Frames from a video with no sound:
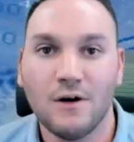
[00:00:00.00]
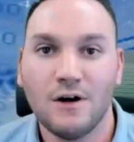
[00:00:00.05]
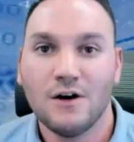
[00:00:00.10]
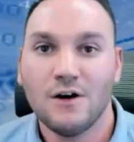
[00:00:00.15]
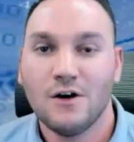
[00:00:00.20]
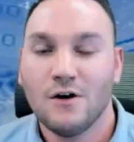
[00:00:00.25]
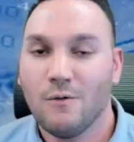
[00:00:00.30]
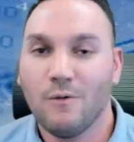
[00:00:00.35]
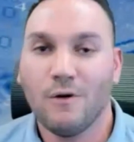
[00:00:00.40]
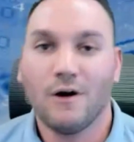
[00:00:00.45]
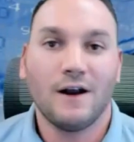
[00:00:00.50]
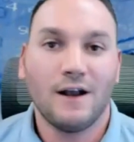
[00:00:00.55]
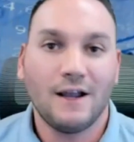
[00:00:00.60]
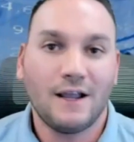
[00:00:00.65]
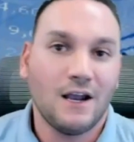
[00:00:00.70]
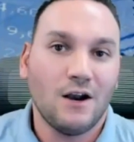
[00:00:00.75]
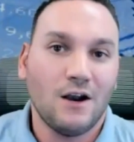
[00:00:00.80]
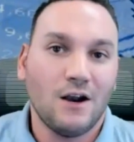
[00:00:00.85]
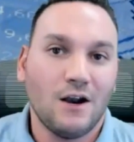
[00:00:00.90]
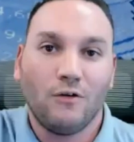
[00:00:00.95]
where it can
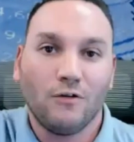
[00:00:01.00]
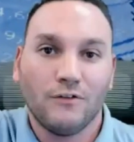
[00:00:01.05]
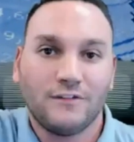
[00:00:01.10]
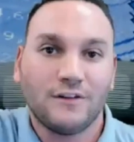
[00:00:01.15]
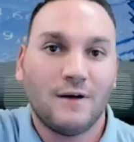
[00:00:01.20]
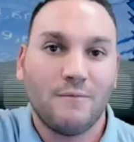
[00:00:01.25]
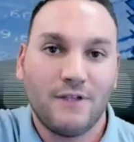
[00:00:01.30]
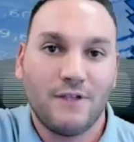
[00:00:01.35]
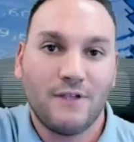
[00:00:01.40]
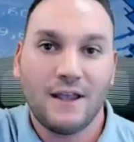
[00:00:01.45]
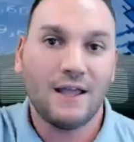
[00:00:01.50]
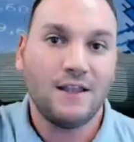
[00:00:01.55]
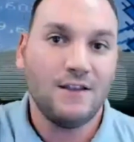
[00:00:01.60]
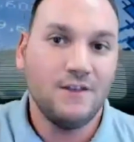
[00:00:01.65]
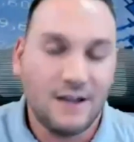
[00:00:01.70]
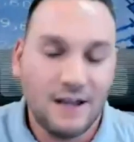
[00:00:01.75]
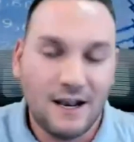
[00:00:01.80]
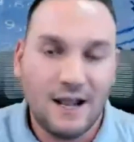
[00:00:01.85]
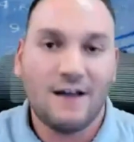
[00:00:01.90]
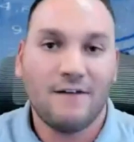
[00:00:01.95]
hold something and you
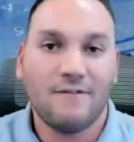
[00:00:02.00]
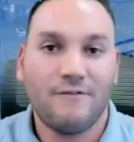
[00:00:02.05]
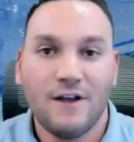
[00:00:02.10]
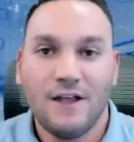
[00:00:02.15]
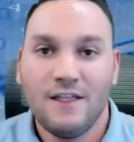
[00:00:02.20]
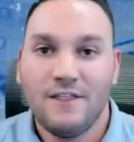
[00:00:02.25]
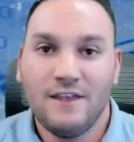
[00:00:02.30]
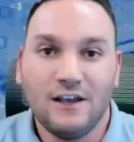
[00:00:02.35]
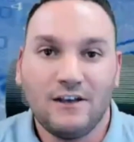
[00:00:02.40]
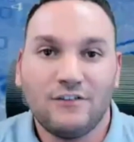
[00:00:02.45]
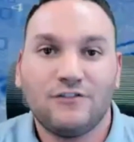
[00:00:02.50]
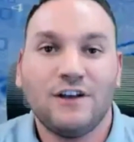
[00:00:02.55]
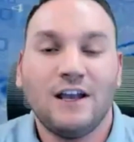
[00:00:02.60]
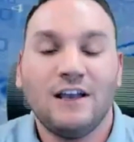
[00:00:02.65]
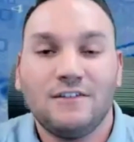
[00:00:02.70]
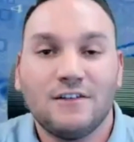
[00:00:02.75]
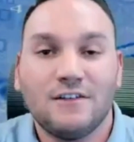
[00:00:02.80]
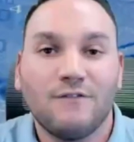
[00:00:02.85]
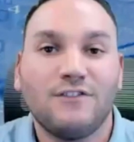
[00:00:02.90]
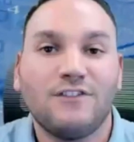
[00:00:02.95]
can have the exchange
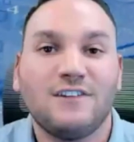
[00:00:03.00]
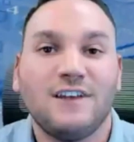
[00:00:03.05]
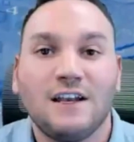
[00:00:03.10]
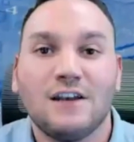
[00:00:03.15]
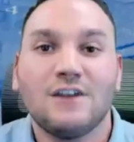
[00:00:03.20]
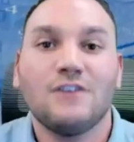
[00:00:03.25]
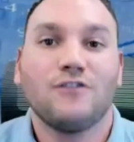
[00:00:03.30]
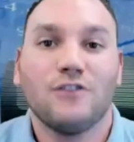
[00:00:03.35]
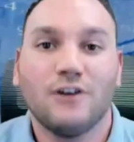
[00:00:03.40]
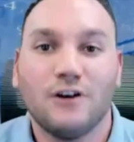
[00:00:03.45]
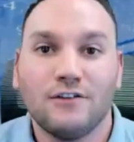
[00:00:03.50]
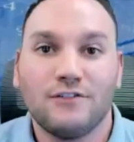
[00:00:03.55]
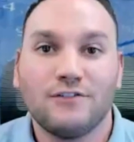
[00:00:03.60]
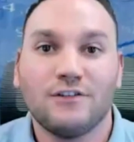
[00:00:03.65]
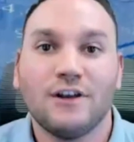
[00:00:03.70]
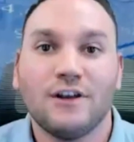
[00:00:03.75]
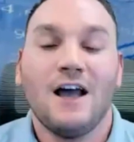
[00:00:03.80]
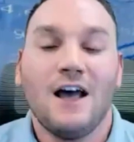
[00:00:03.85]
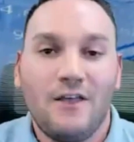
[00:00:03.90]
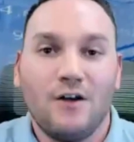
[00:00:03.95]
of signatures.
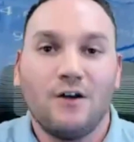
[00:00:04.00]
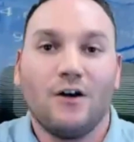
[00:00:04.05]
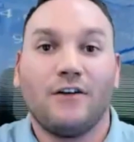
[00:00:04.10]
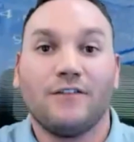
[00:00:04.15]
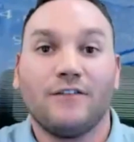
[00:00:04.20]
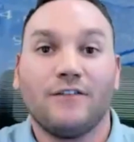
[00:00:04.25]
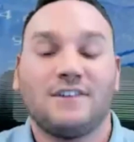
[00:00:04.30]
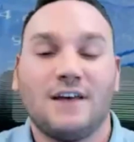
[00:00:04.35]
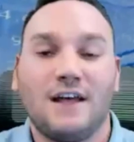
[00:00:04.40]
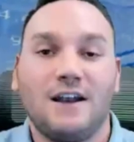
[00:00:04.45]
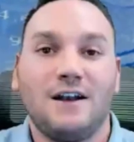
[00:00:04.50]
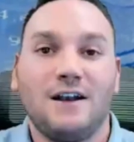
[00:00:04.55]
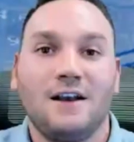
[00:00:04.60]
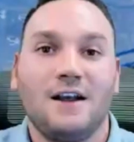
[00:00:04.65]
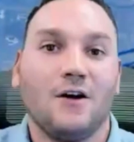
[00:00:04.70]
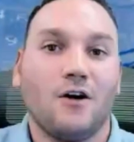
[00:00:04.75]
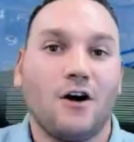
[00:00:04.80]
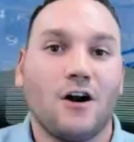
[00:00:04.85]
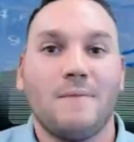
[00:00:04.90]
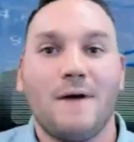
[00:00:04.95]
And then all of a sudden it
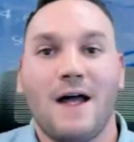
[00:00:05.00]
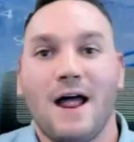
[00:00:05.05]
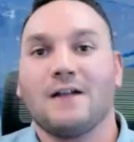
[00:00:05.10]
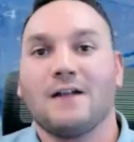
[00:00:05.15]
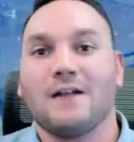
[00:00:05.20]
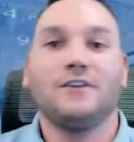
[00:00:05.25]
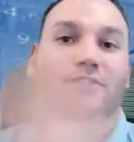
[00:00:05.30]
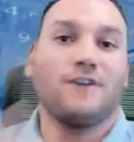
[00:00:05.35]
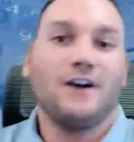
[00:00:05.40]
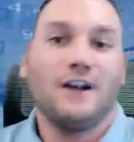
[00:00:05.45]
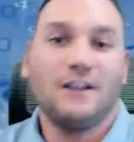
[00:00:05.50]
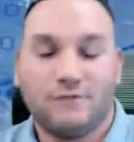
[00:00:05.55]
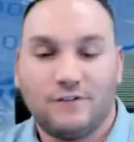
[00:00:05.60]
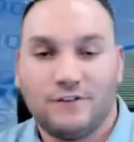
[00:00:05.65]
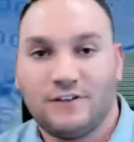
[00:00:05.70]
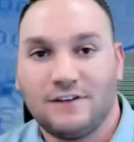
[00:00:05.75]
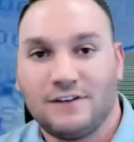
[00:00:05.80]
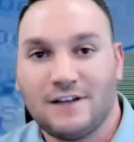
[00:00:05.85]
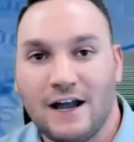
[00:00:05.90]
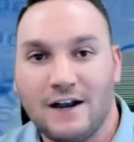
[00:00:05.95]
automatically transfers the
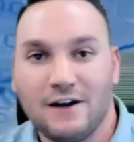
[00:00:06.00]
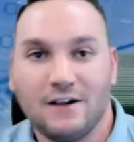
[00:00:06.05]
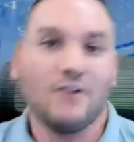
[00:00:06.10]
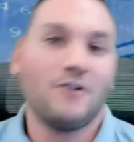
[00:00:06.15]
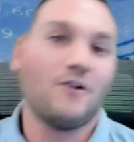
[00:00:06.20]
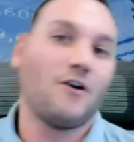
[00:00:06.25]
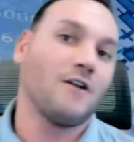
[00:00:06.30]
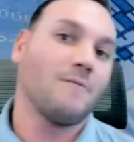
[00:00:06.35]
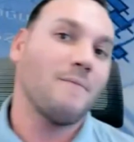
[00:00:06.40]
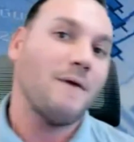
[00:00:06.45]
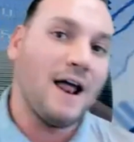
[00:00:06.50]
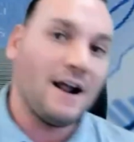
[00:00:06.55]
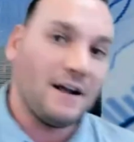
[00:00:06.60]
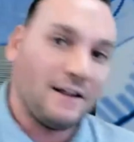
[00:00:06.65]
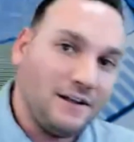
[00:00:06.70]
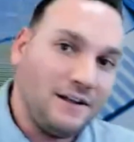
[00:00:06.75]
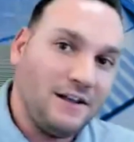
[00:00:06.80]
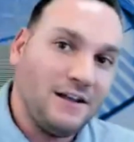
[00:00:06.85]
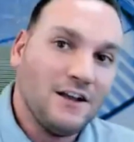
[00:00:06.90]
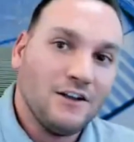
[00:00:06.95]
title and
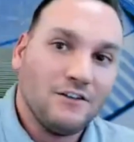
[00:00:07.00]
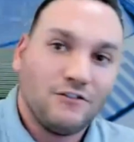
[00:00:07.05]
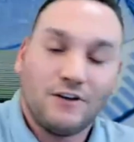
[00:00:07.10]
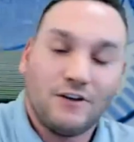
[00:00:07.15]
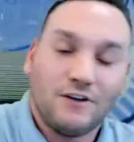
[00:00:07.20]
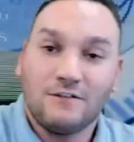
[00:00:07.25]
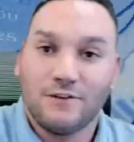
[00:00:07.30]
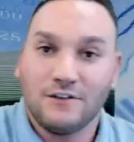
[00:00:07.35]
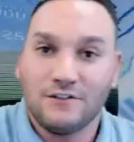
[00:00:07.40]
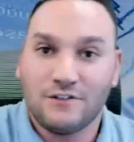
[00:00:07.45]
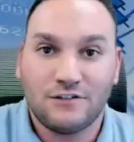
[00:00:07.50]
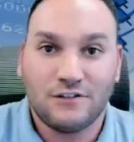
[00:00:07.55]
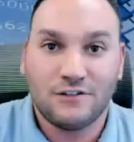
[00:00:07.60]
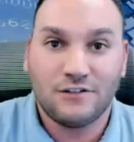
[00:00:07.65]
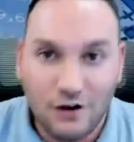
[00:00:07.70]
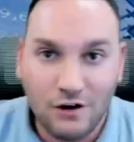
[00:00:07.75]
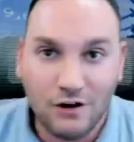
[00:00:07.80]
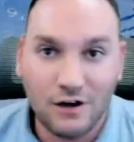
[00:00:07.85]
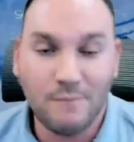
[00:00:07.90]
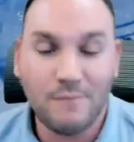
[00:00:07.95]
automatically transfers the
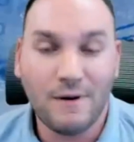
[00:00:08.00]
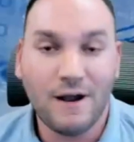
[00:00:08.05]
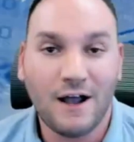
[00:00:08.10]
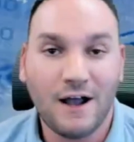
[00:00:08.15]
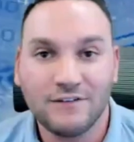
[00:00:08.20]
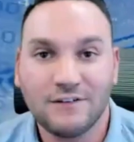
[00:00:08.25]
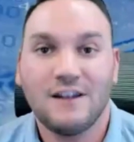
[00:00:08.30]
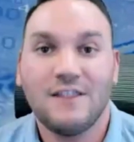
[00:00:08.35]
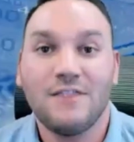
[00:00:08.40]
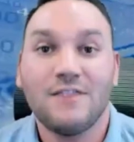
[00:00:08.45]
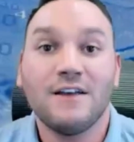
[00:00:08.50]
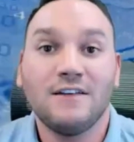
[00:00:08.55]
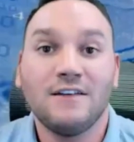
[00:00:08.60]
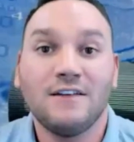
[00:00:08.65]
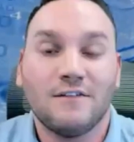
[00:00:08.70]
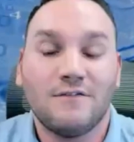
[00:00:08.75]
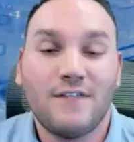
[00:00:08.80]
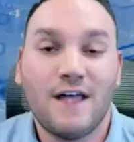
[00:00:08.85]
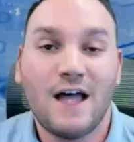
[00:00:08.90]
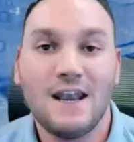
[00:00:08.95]
security deposit and things of
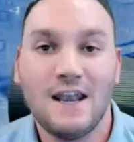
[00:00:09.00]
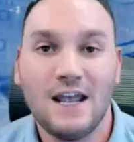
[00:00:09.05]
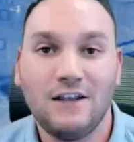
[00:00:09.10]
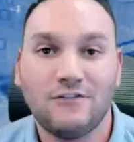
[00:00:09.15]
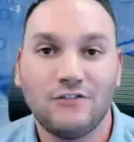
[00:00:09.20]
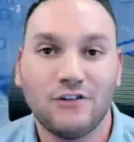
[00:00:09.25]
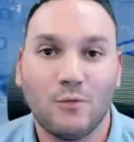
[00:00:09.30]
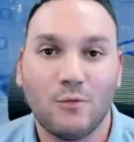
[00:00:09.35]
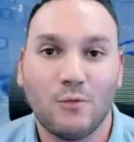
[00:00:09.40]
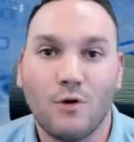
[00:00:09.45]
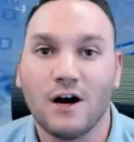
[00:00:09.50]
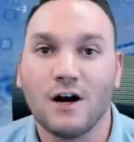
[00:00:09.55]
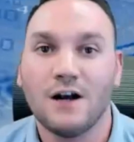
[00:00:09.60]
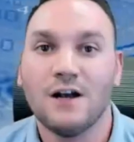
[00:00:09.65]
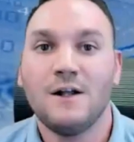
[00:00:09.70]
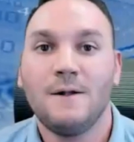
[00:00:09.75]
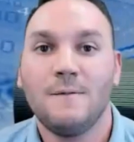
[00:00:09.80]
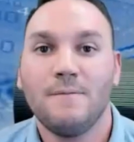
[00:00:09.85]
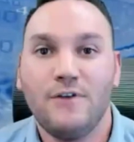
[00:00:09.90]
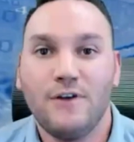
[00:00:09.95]
that nature, where
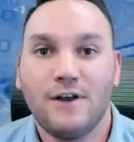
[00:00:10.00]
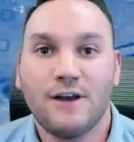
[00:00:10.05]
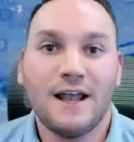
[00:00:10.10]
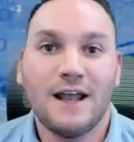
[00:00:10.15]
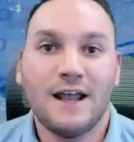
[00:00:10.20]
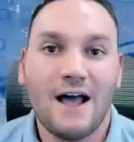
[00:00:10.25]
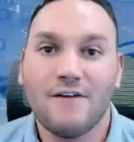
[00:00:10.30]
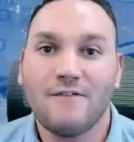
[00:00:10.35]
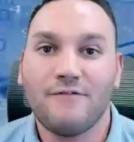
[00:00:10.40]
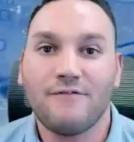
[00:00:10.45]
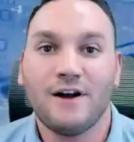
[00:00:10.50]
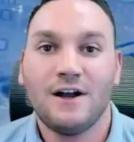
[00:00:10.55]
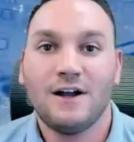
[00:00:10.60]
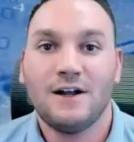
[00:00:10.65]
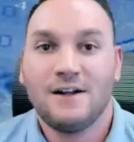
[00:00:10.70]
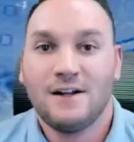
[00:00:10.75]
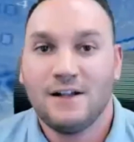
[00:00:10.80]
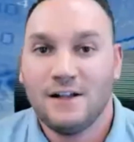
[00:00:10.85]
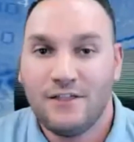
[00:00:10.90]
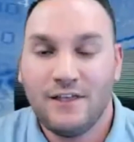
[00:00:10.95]
you can have
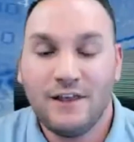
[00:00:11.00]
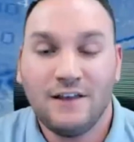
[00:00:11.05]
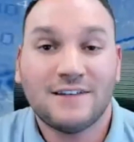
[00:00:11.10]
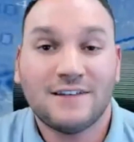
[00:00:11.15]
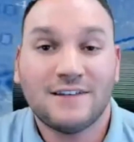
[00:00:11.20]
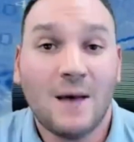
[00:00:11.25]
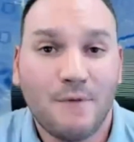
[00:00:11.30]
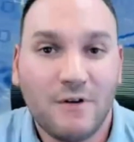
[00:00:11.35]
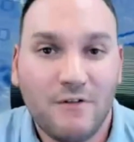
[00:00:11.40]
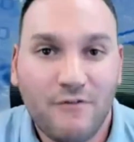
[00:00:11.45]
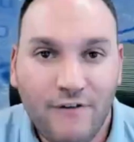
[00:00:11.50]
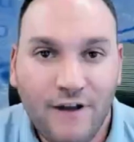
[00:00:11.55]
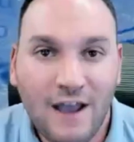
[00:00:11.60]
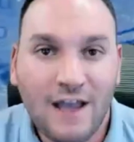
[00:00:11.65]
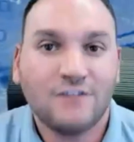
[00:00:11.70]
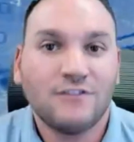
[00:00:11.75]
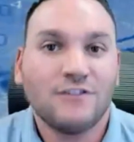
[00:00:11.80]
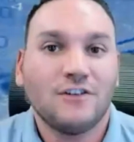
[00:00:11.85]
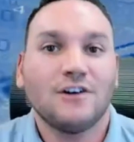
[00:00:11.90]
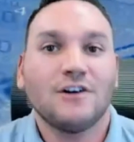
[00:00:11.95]
things happen
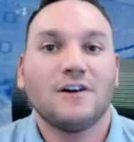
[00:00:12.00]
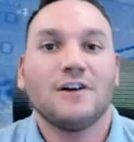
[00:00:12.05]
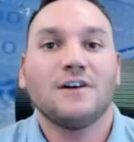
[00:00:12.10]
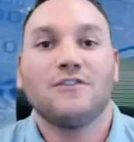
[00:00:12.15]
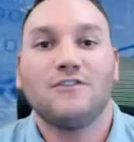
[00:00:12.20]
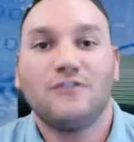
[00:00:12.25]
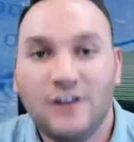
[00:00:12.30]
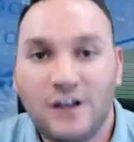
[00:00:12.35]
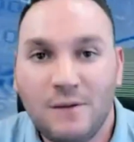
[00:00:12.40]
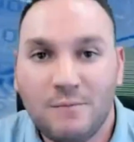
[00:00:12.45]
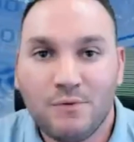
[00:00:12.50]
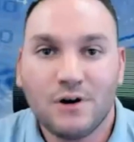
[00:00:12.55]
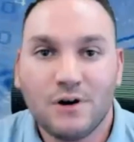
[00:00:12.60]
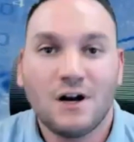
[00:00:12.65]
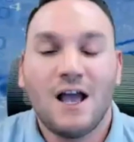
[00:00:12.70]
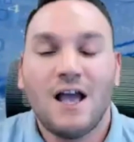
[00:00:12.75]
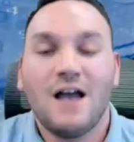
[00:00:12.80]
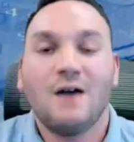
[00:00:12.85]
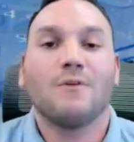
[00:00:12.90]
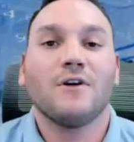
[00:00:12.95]
faster, cheaper,
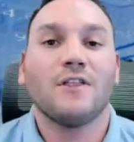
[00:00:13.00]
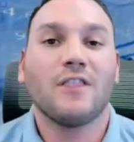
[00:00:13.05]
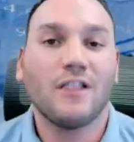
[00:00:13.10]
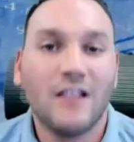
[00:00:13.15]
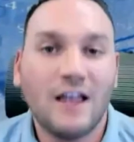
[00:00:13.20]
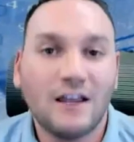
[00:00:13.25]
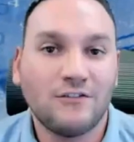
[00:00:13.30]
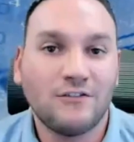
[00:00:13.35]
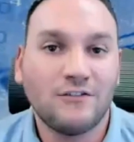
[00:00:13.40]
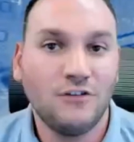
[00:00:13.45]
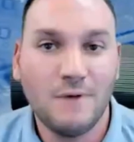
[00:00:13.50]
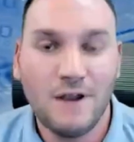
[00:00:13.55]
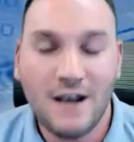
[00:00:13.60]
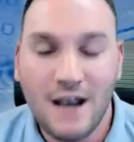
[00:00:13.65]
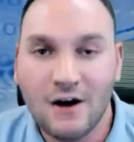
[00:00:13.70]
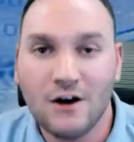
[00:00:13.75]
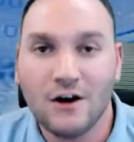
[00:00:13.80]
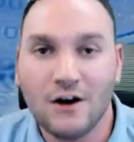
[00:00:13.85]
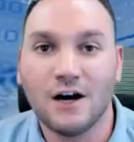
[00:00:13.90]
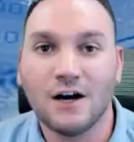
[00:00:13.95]
and with less human
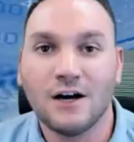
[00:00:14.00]
error.